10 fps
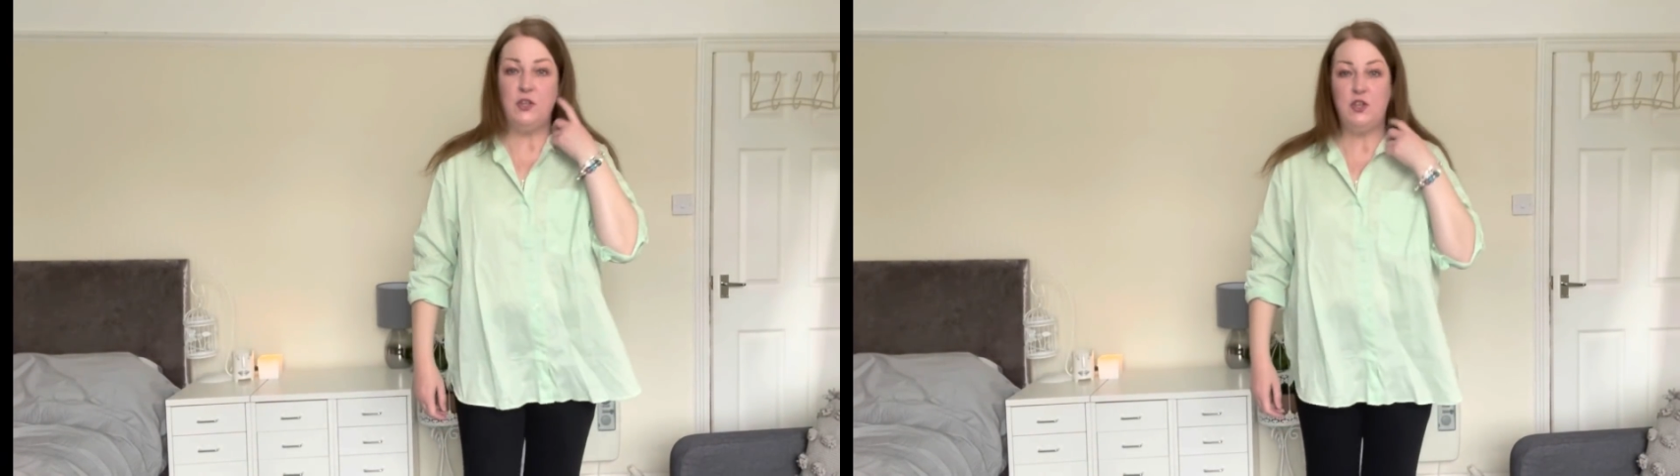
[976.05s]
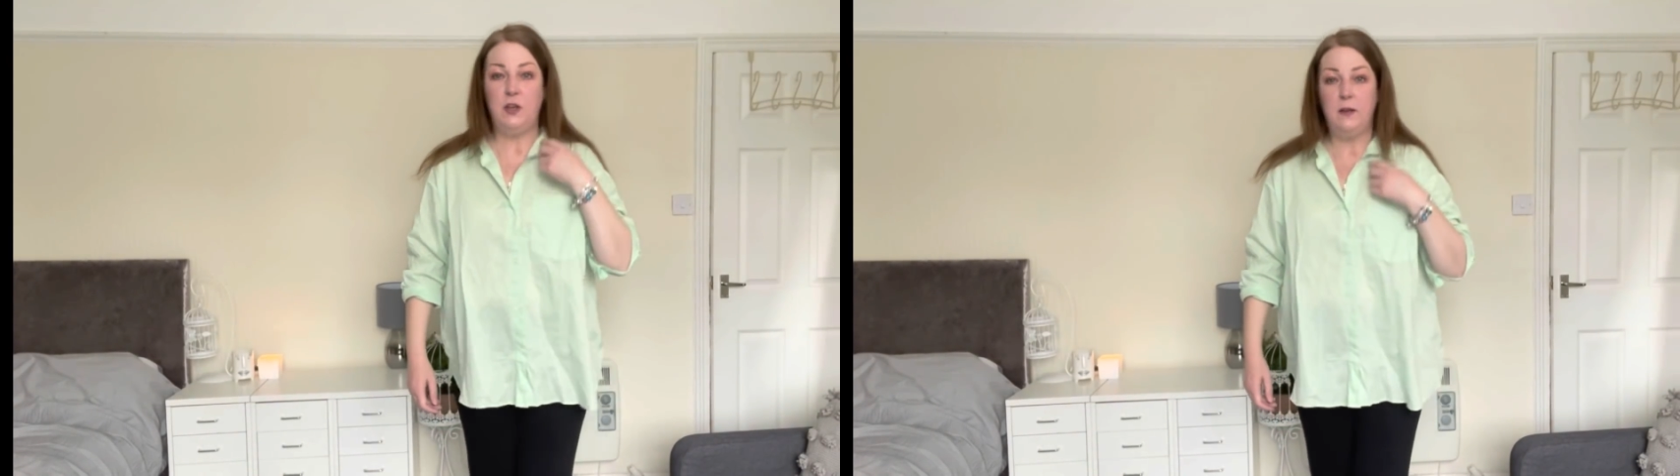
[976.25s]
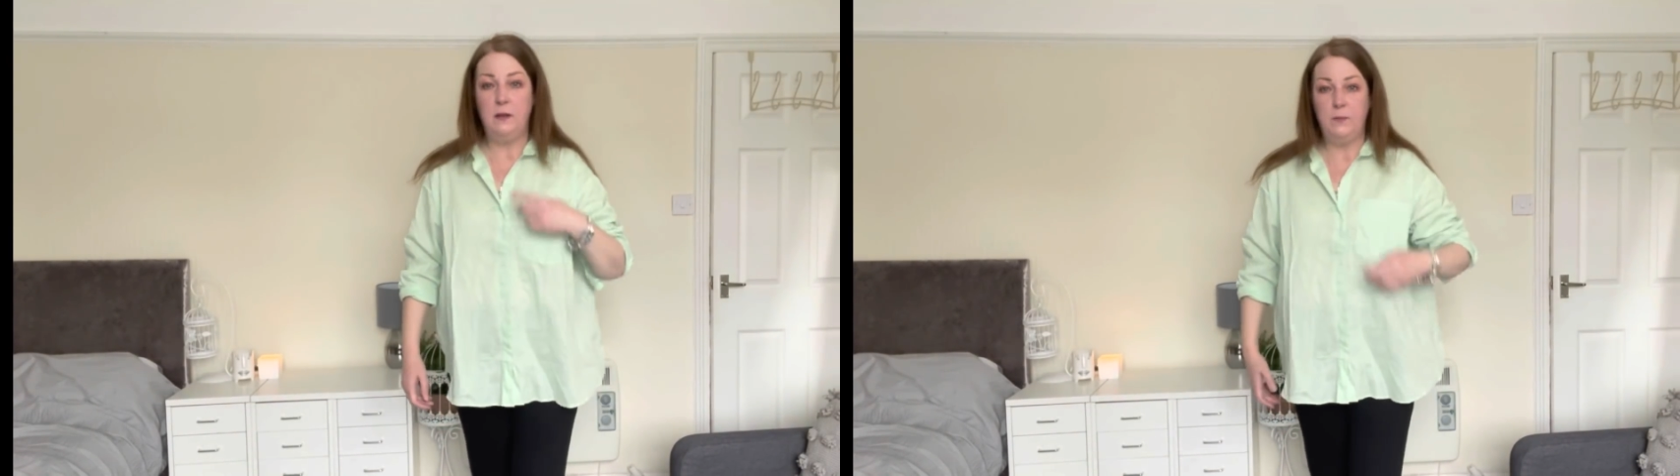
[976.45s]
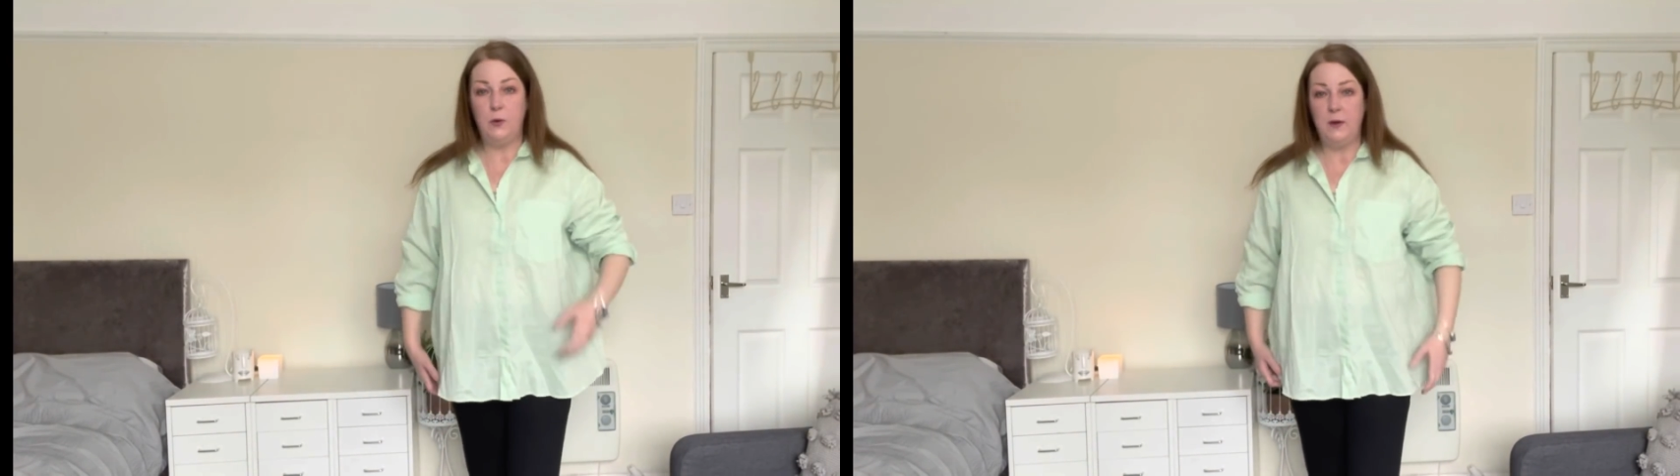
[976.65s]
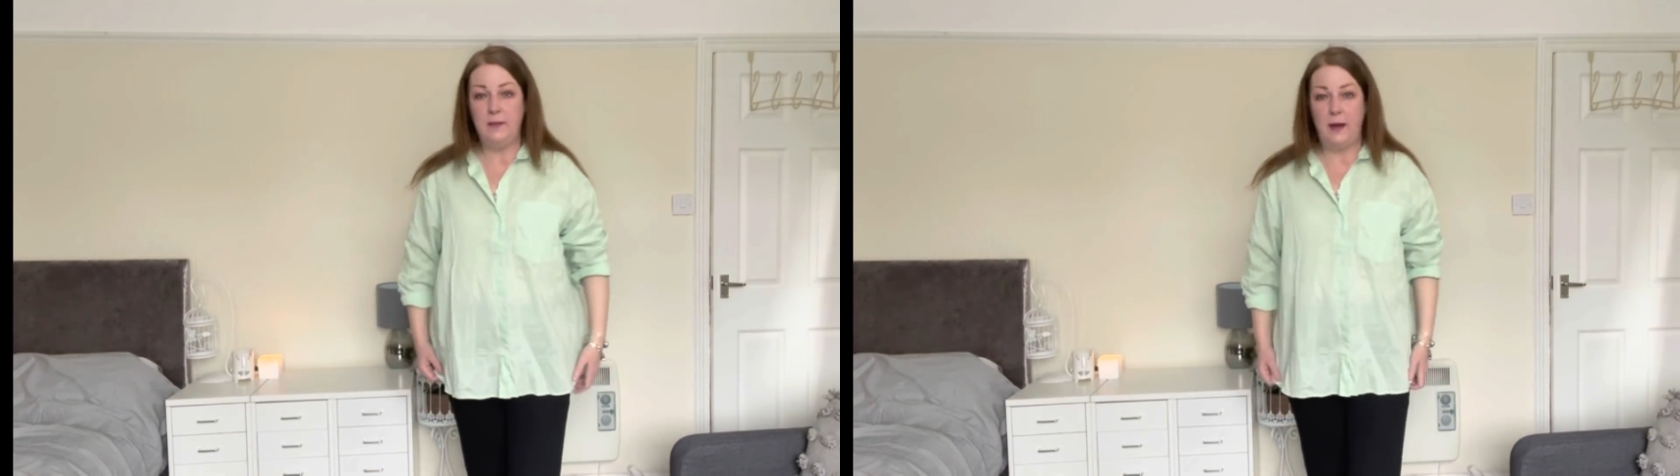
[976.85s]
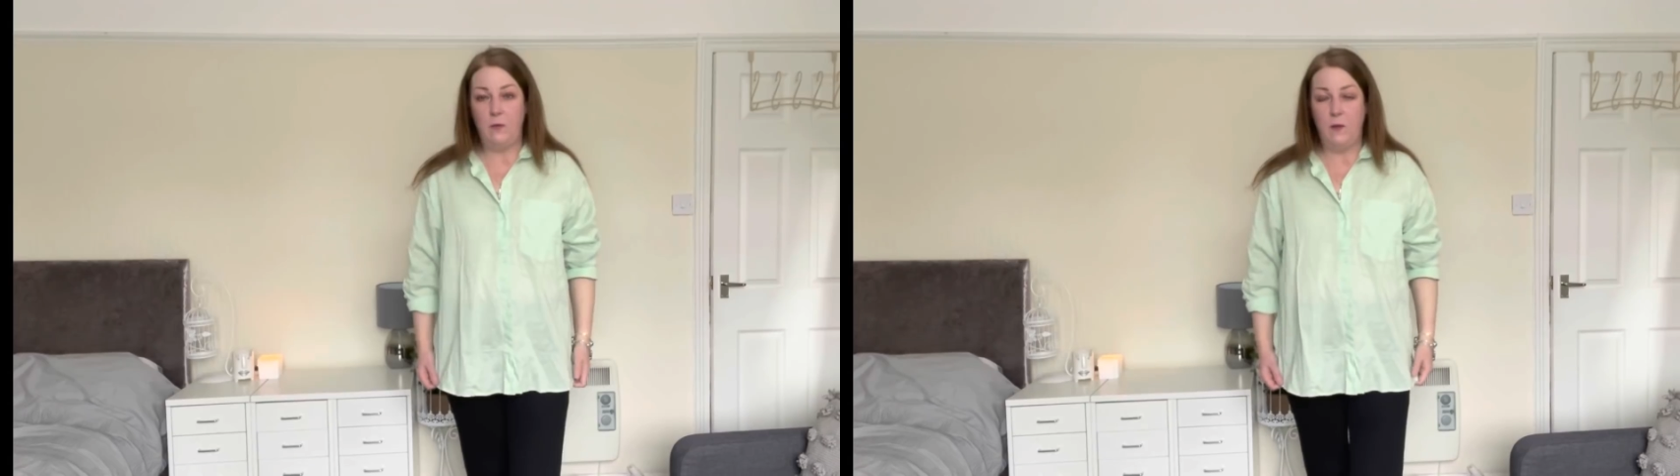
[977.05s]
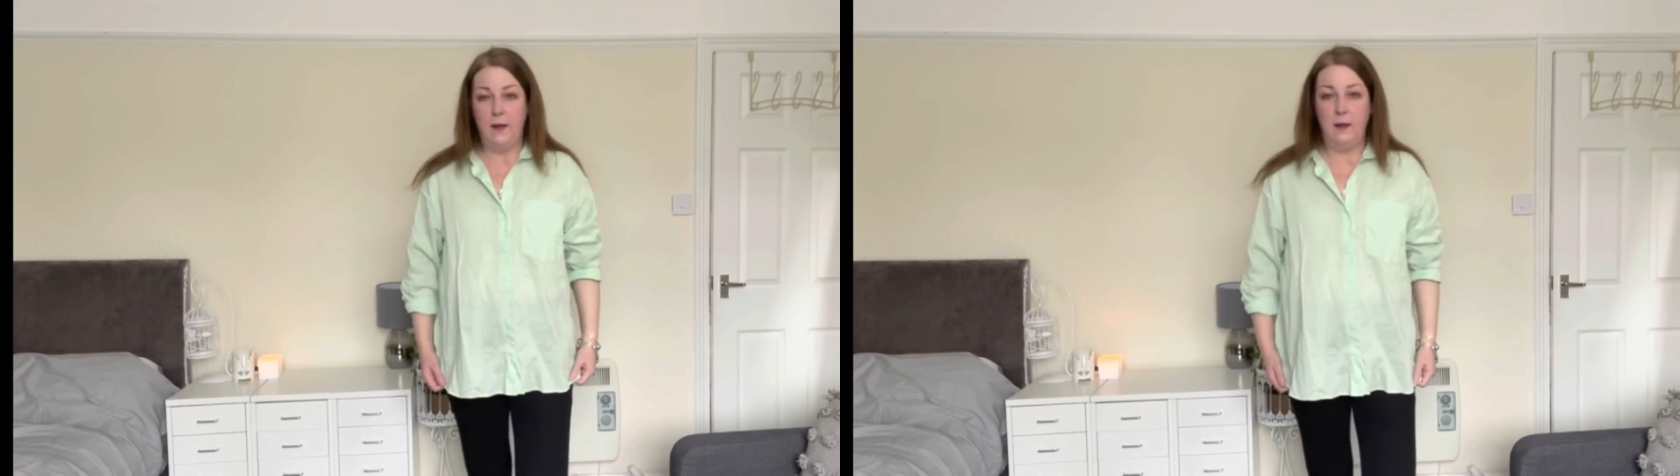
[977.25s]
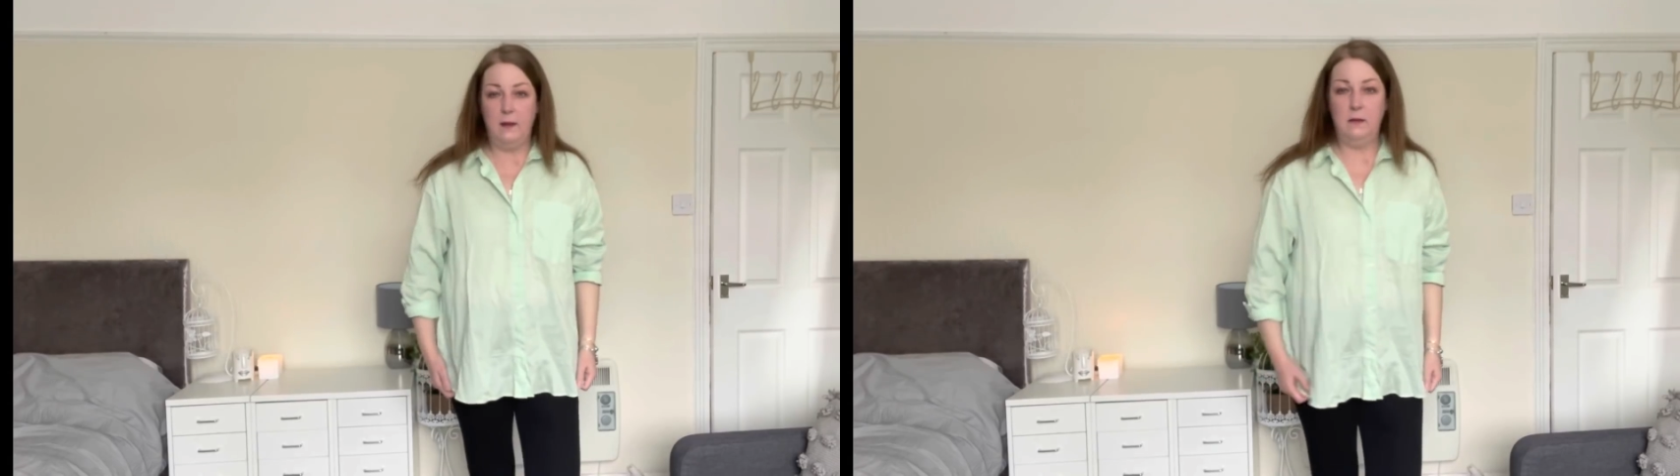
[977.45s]
shirt, put it that
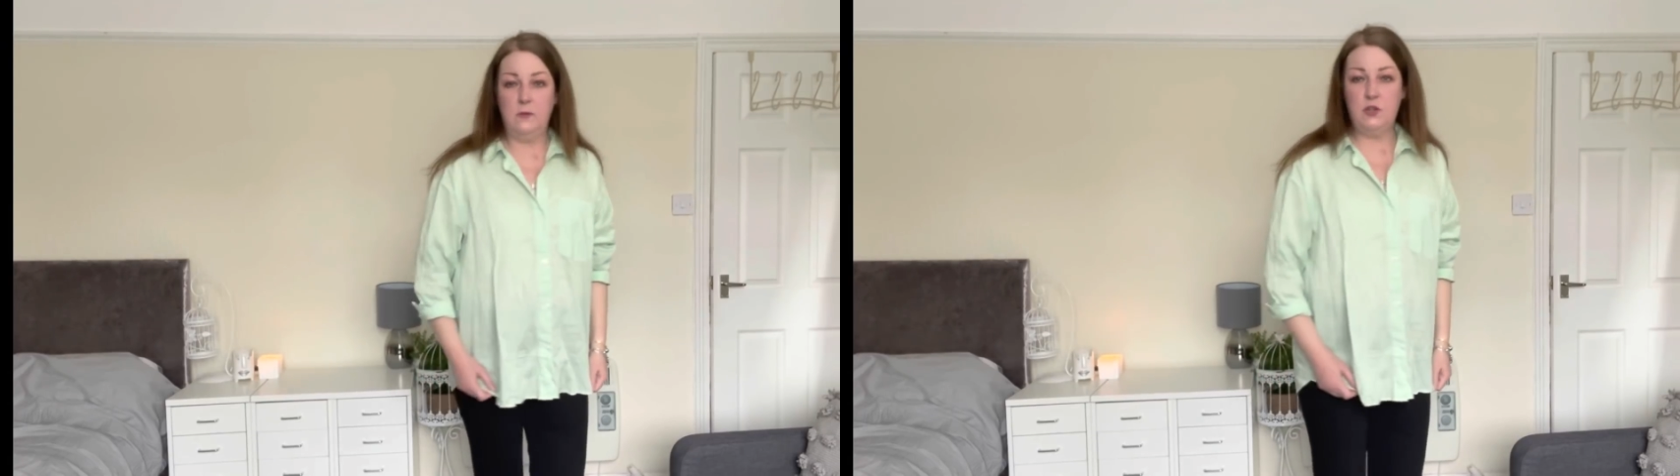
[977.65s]
way.